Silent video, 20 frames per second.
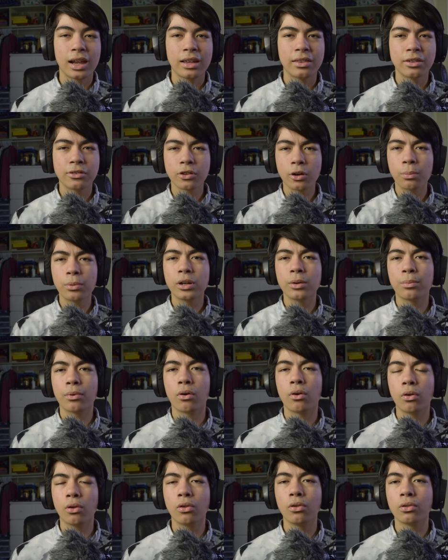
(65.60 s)
And this opened up a
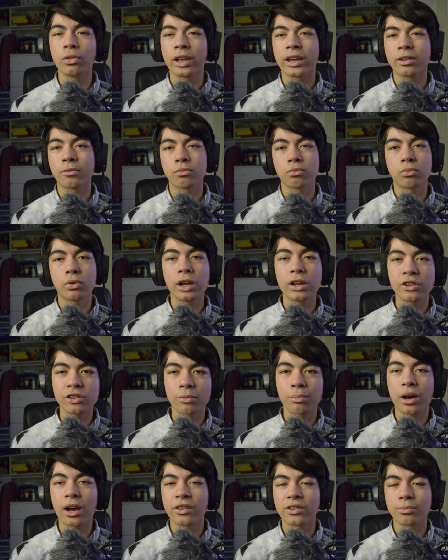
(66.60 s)
whole, like, range
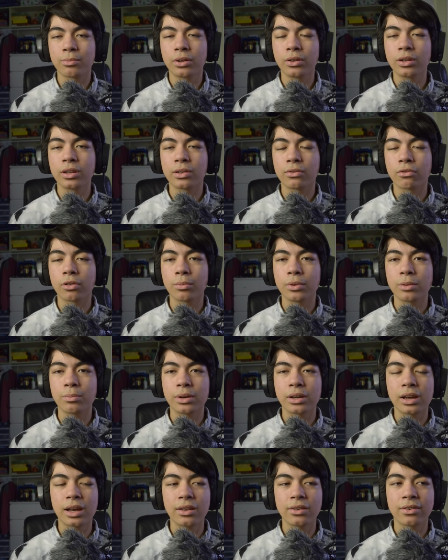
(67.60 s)
of possibilities for me
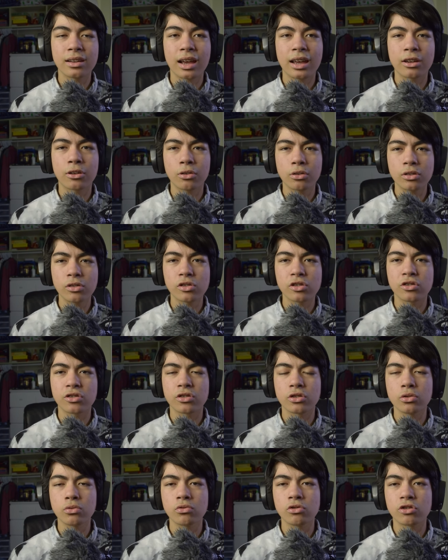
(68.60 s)
because I couldn't
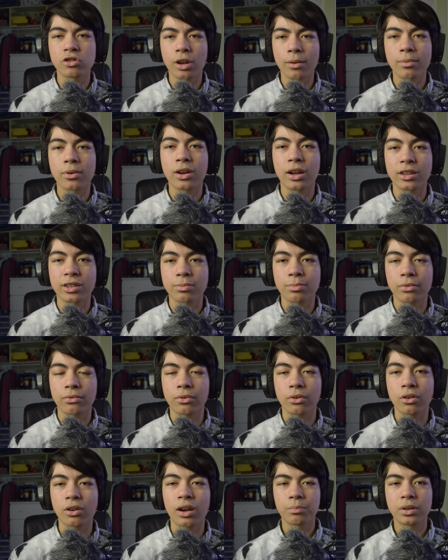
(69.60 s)
do jump cuts
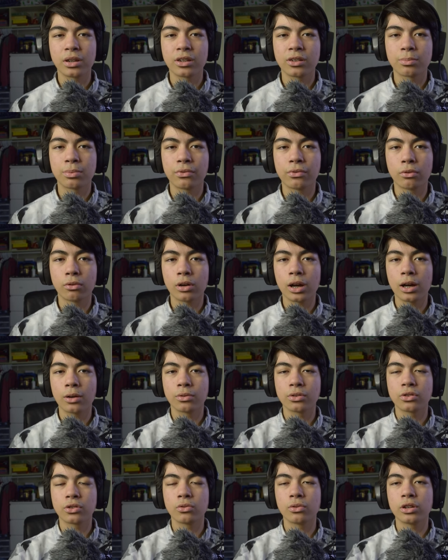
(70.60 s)
before, because before I
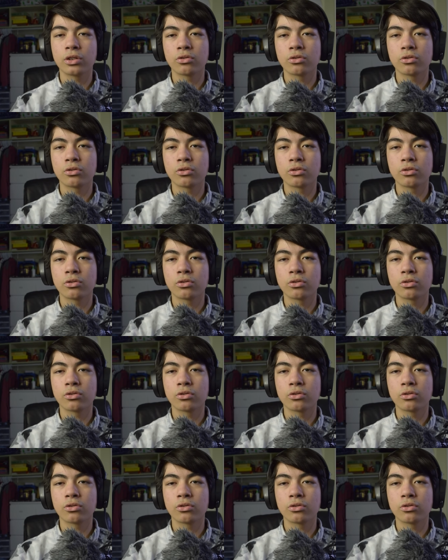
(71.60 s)
was doing